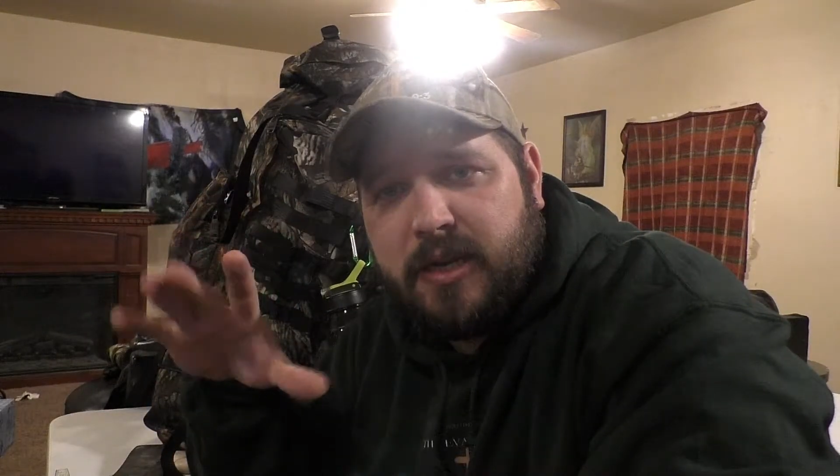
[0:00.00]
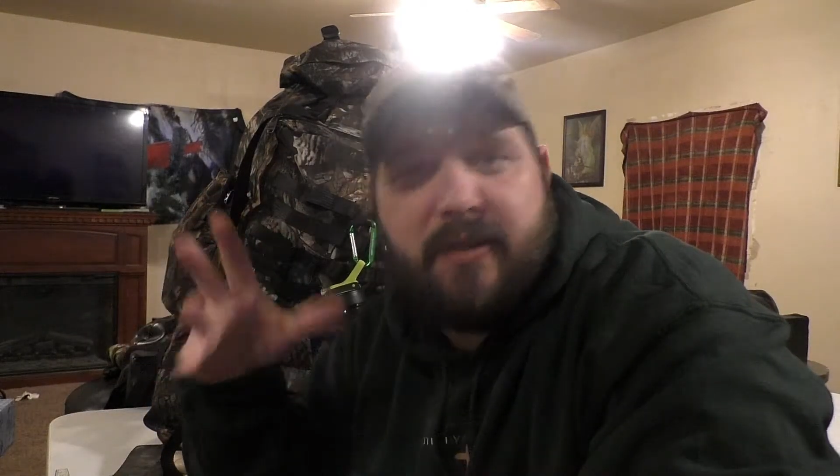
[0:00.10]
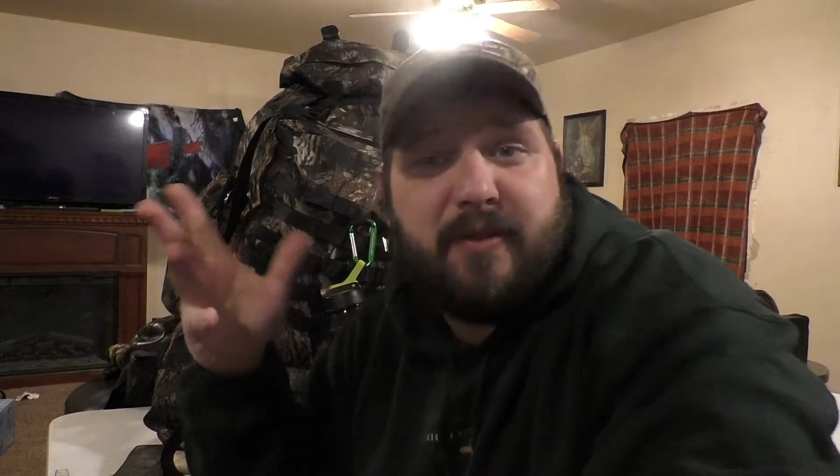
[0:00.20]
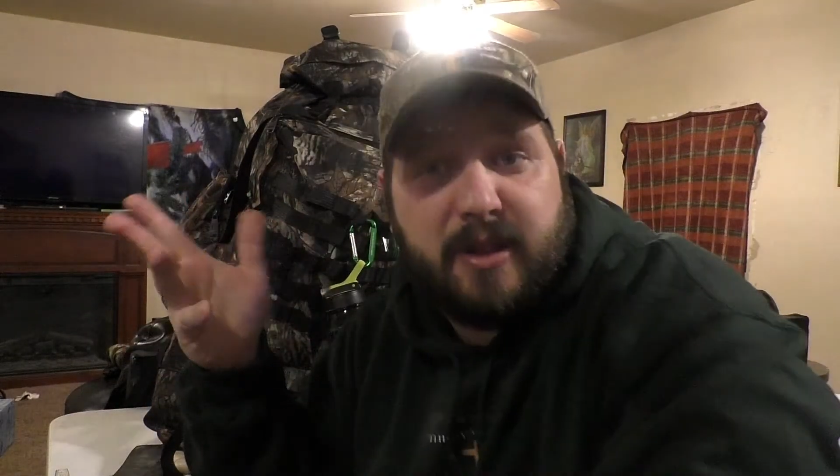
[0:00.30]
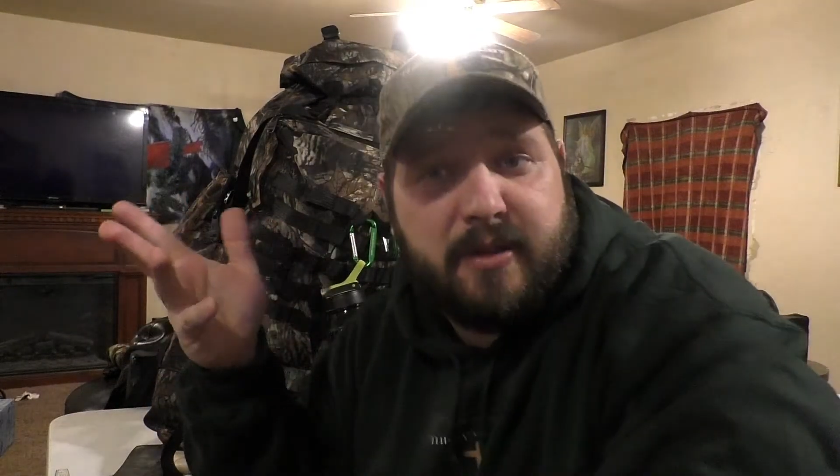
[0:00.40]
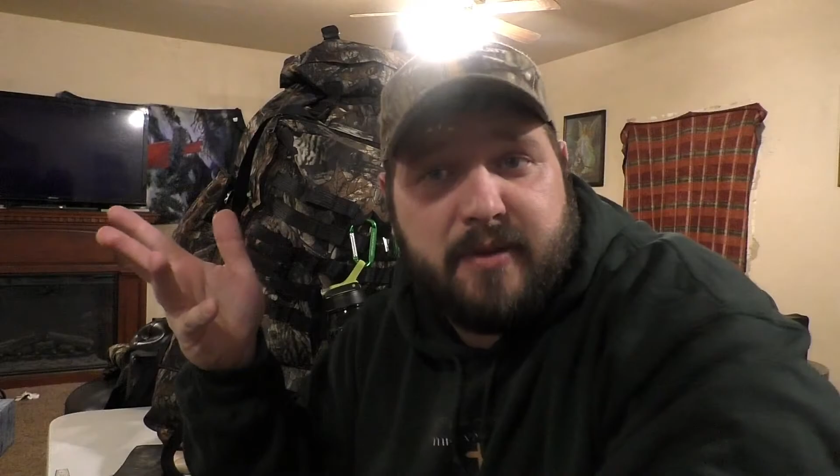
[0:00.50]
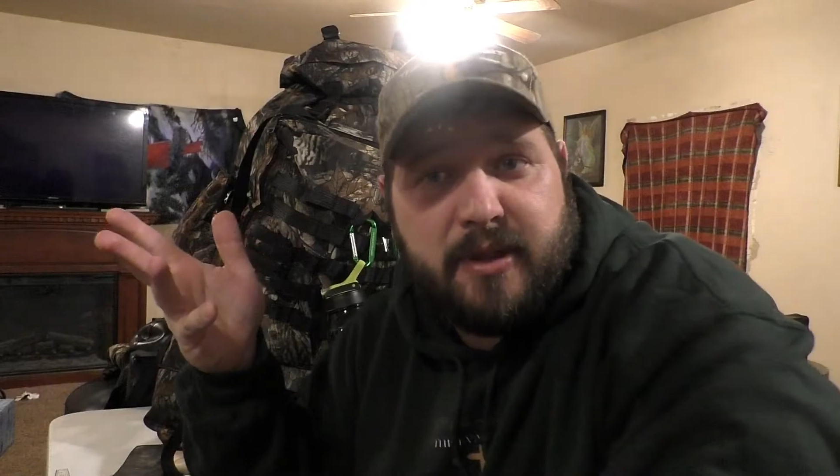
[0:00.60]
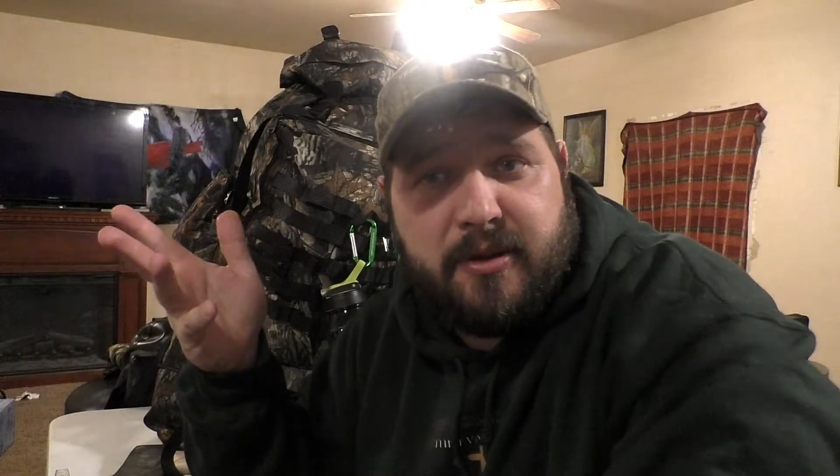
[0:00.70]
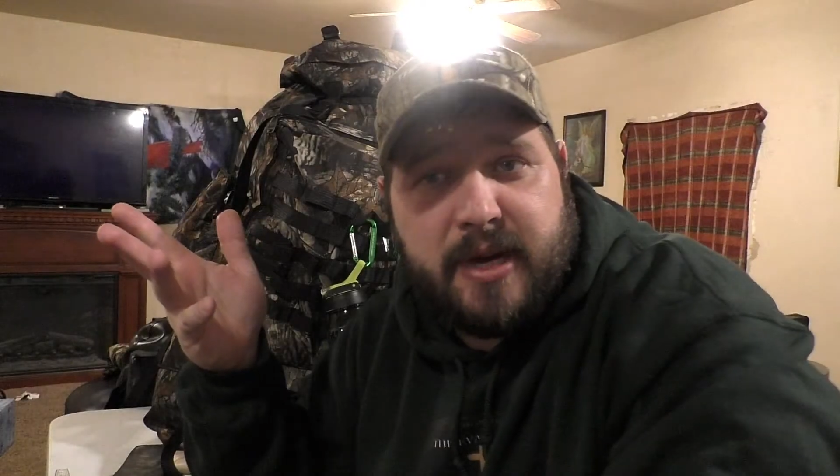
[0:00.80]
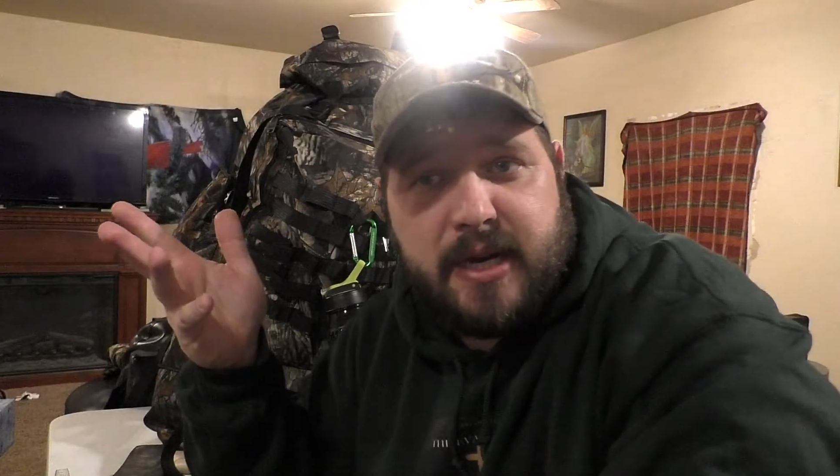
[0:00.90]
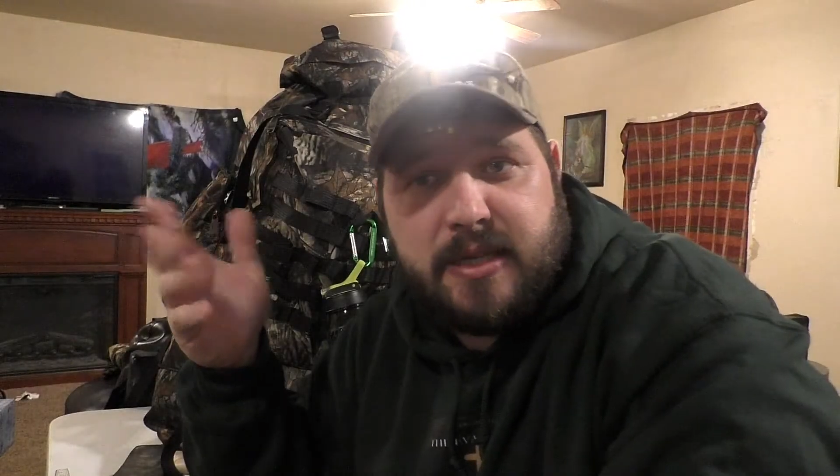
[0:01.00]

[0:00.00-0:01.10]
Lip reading: if you live in the United